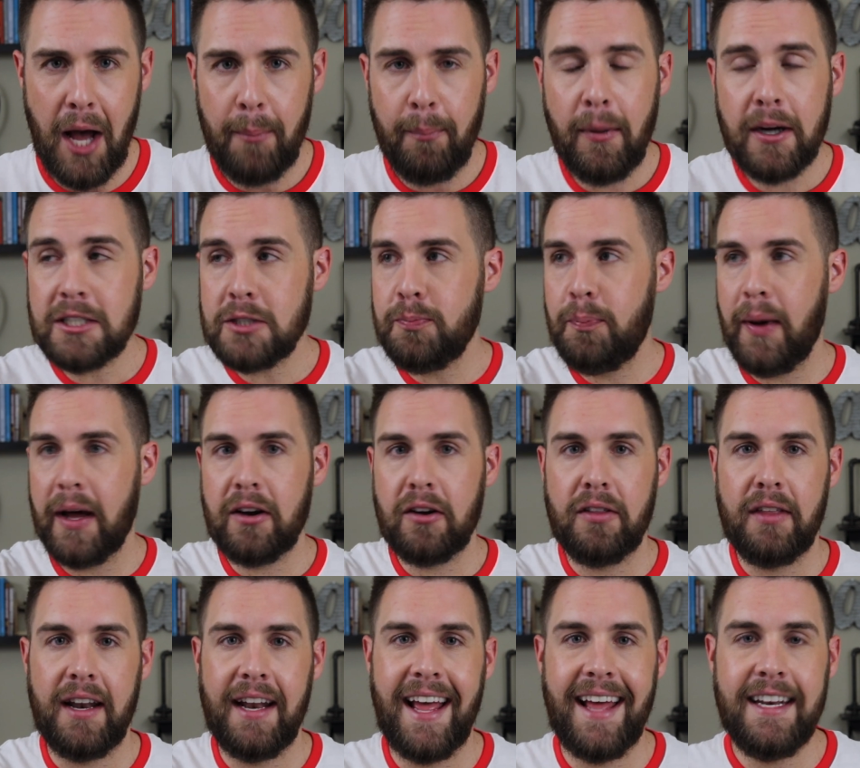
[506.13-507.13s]
much better
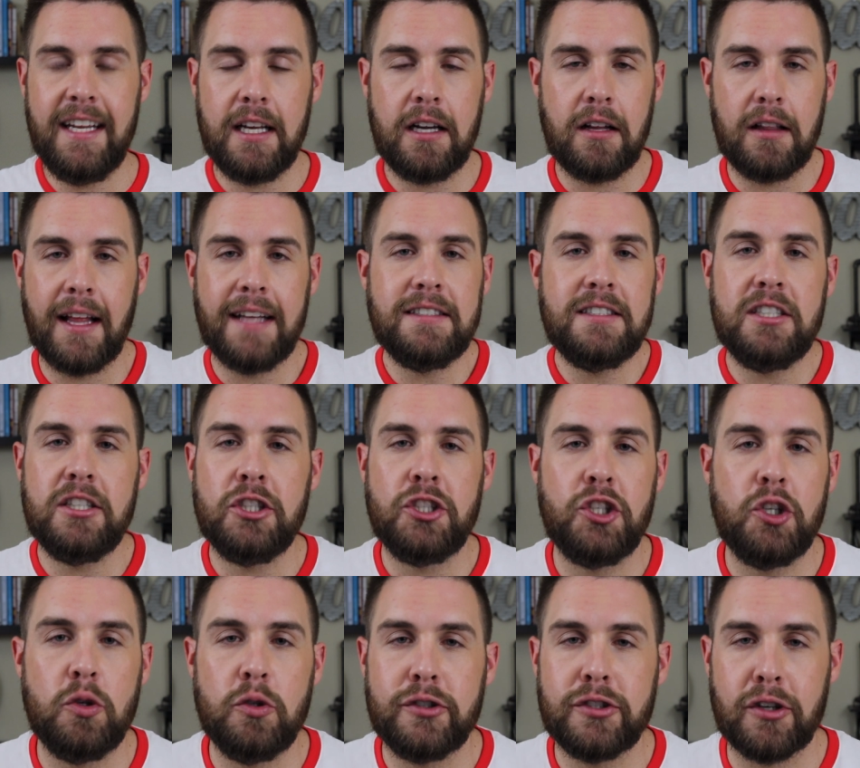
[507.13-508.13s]
than any cleansing
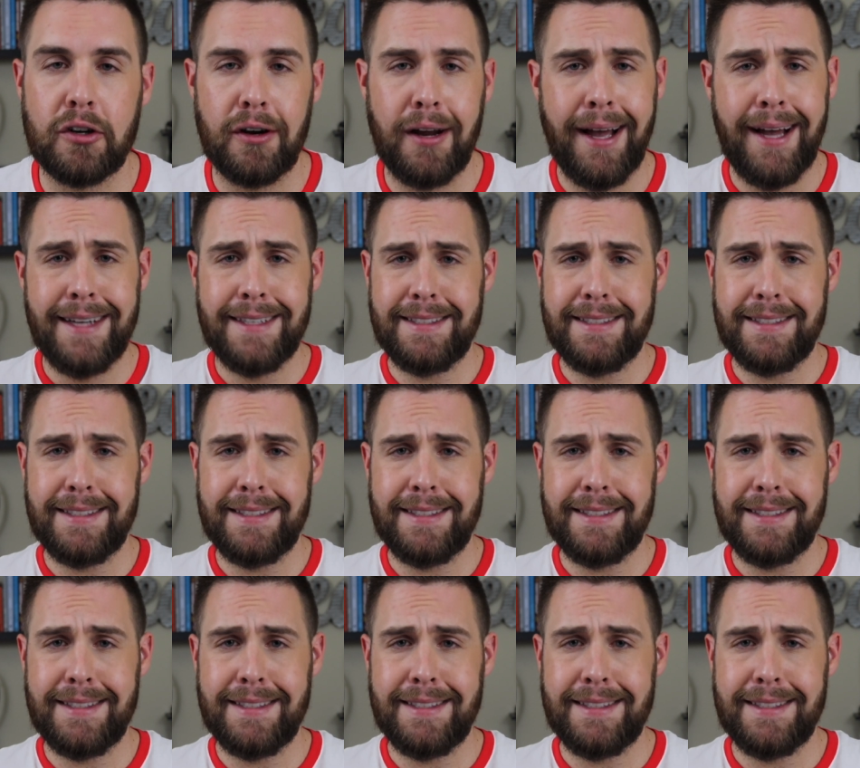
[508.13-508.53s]
juice or